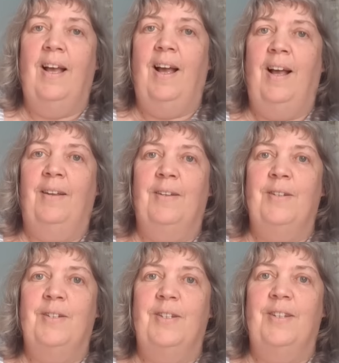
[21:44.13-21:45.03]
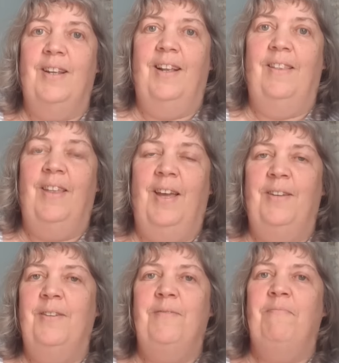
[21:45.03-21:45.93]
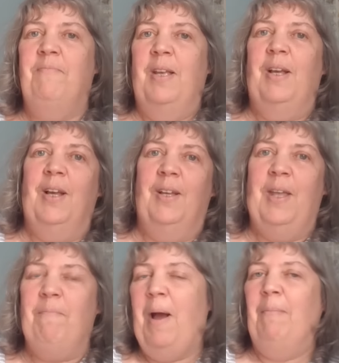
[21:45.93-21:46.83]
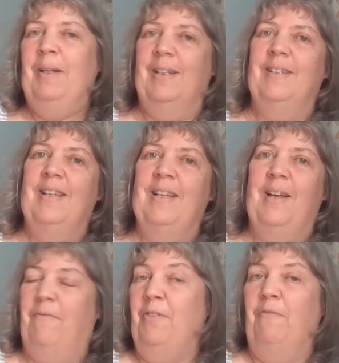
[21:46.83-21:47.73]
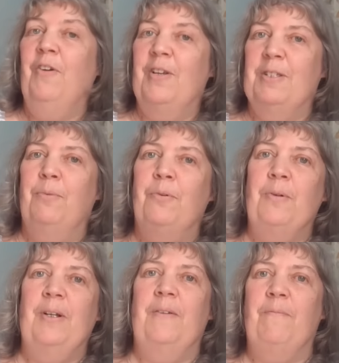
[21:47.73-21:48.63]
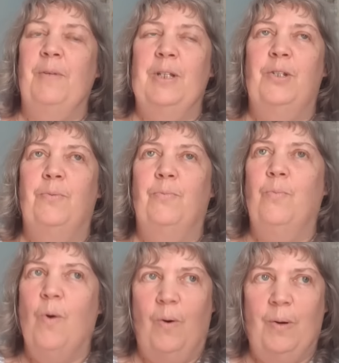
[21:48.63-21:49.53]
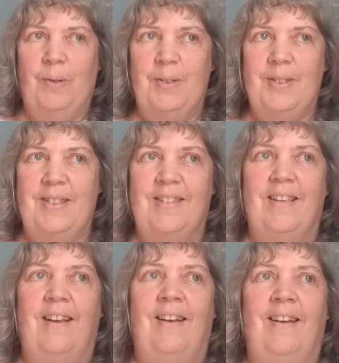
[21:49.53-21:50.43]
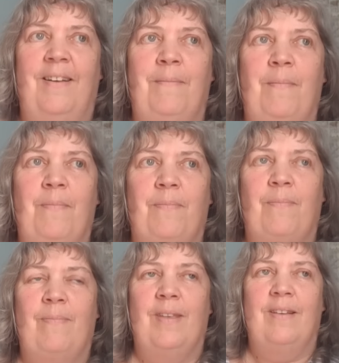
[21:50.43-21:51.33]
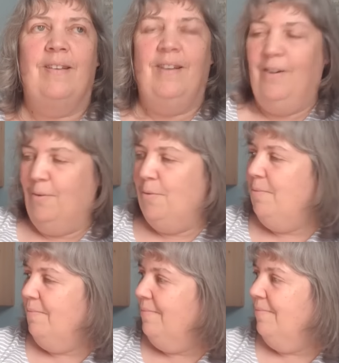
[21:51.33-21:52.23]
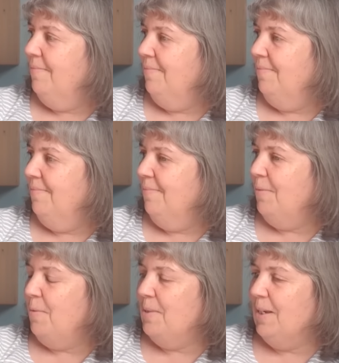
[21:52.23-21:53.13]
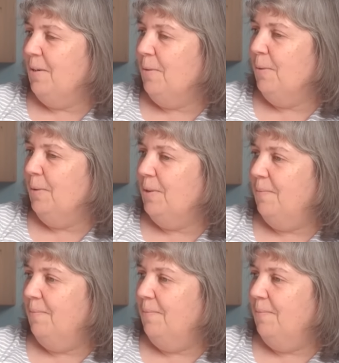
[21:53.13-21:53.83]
And then Pamela, for the first book, which was, what was it called?